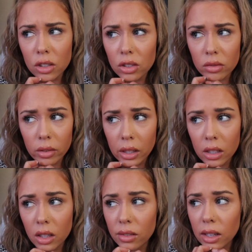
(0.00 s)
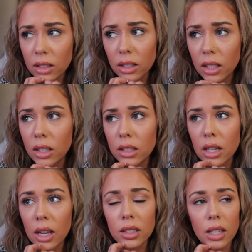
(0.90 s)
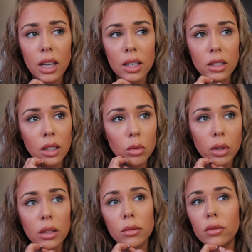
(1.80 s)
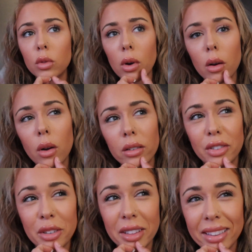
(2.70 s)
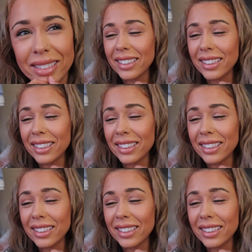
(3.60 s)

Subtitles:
It's just related to the fact that Keenan's an asshat, dickweed, twat waffle.